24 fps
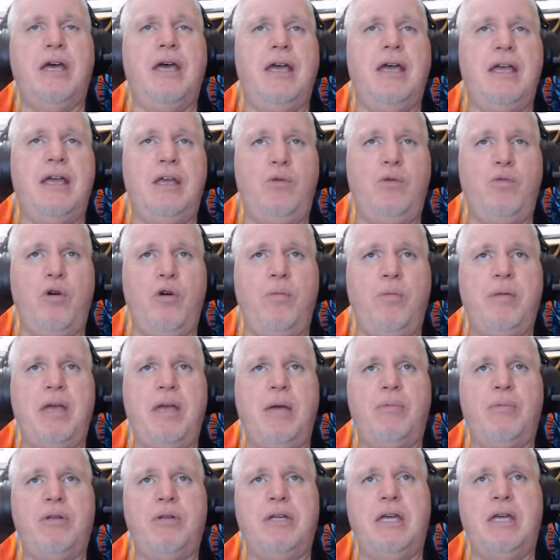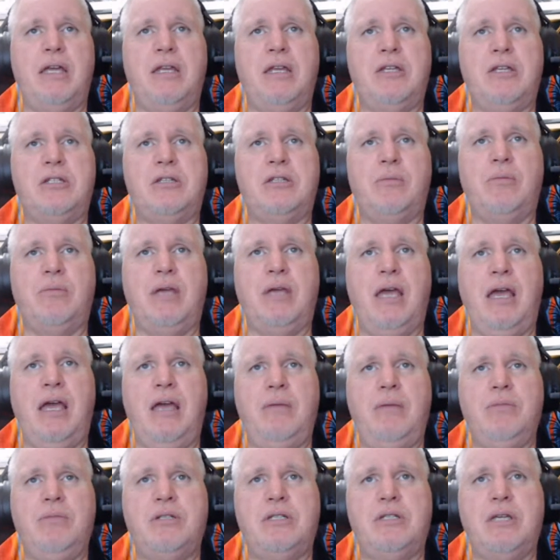He will be able to get in some
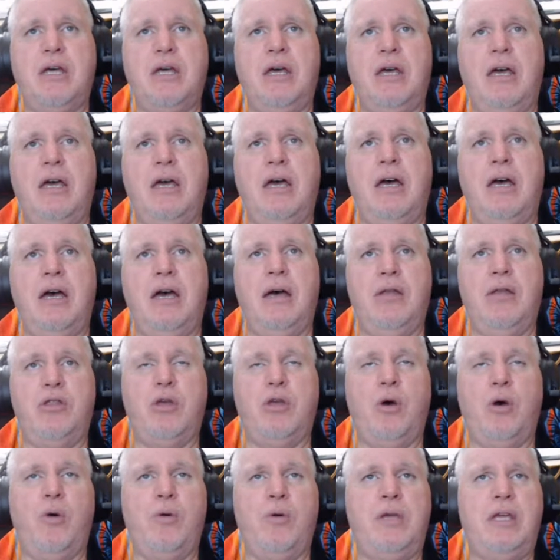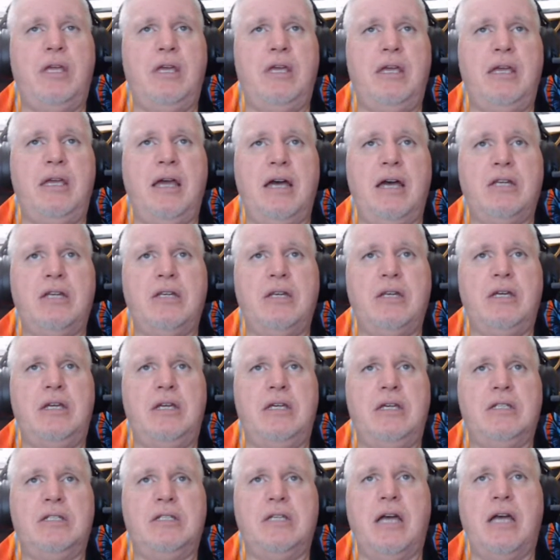games, though he
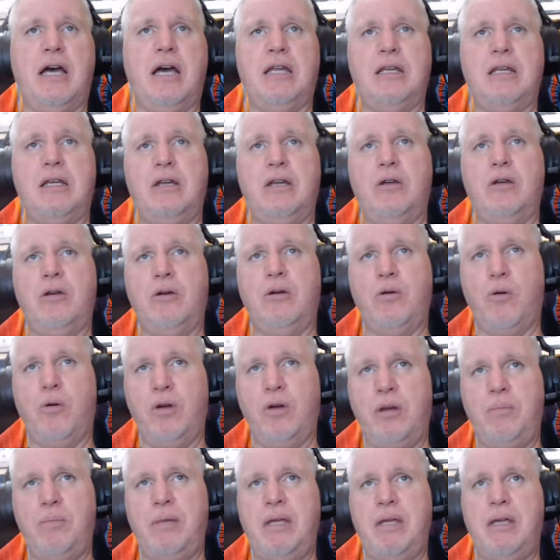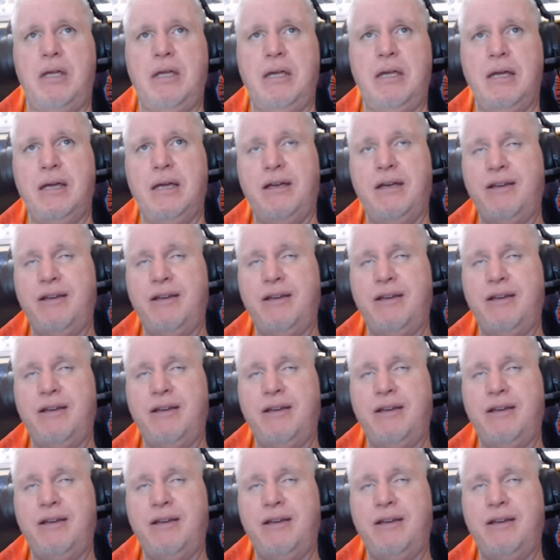is not going to be,